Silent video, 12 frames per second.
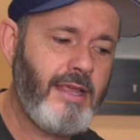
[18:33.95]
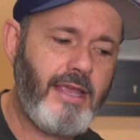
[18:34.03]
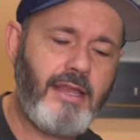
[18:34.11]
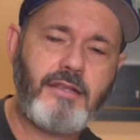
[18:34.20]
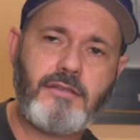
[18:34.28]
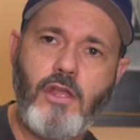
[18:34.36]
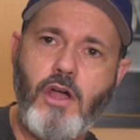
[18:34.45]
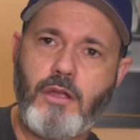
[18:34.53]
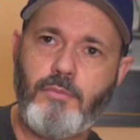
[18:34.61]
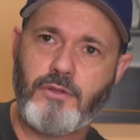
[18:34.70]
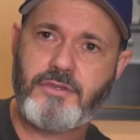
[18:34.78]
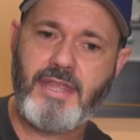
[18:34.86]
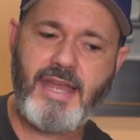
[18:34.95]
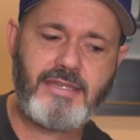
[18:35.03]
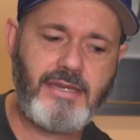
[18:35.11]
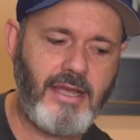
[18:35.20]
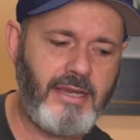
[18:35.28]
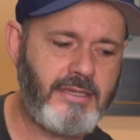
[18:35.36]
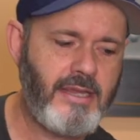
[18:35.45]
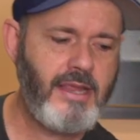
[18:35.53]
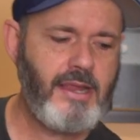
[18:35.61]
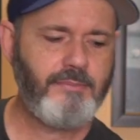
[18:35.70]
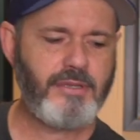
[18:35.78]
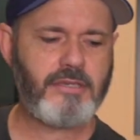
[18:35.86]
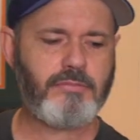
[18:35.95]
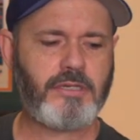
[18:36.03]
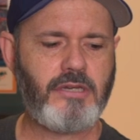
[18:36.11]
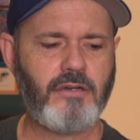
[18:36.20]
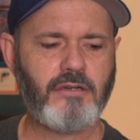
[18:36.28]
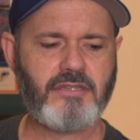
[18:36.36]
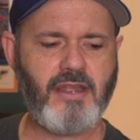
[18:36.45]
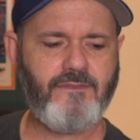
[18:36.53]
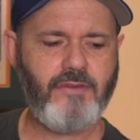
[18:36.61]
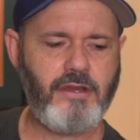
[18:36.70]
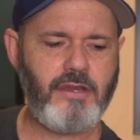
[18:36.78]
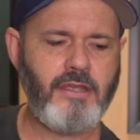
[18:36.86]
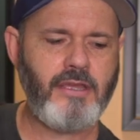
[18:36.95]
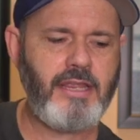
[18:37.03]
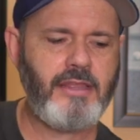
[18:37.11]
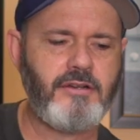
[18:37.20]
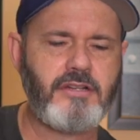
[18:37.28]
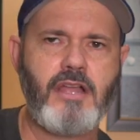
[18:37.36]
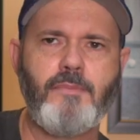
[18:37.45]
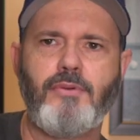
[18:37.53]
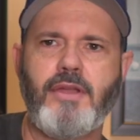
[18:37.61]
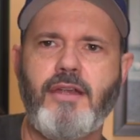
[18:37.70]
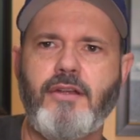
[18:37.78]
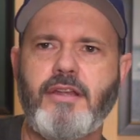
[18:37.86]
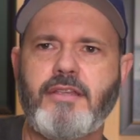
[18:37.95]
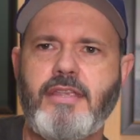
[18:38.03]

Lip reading: and it's lockable, so that's nice. But this material's not very good, and there's a couple areas